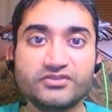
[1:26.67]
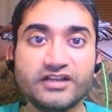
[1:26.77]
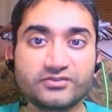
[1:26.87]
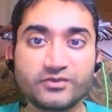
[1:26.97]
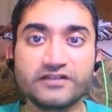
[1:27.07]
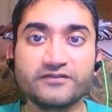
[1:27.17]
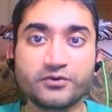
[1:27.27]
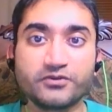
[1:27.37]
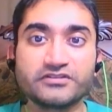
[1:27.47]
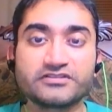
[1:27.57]
That's why I
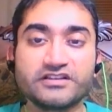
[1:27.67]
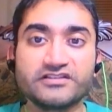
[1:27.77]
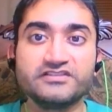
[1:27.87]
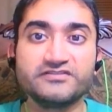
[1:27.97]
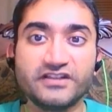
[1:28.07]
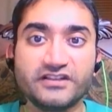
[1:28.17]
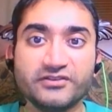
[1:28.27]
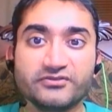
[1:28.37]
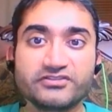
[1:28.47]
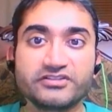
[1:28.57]
focus on these
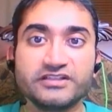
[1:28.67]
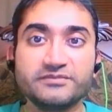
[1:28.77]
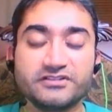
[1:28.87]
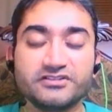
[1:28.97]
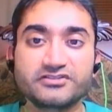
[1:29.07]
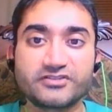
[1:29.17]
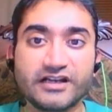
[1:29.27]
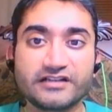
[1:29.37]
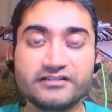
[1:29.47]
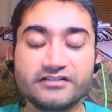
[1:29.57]
videos to keep me
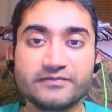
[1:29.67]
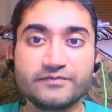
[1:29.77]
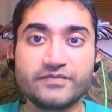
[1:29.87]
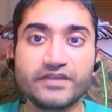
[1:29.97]
distracted.